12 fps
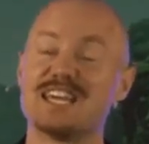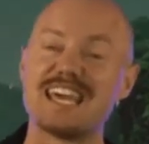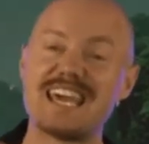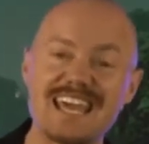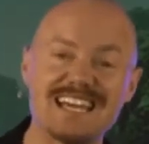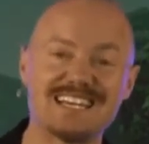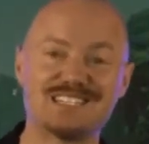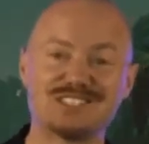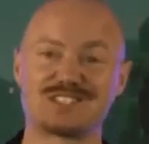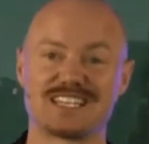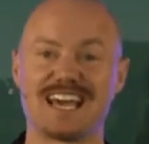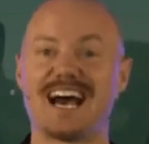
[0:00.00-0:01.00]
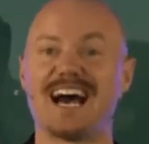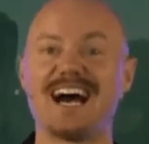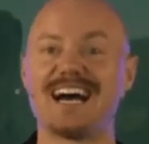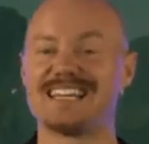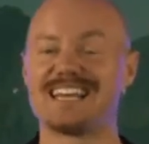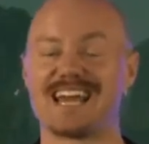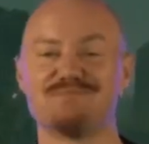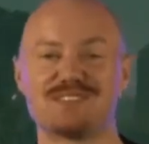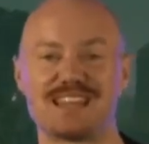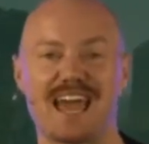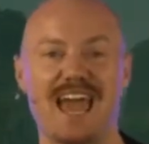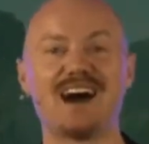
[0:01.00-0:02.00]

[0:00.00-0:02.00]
the king's guard came to the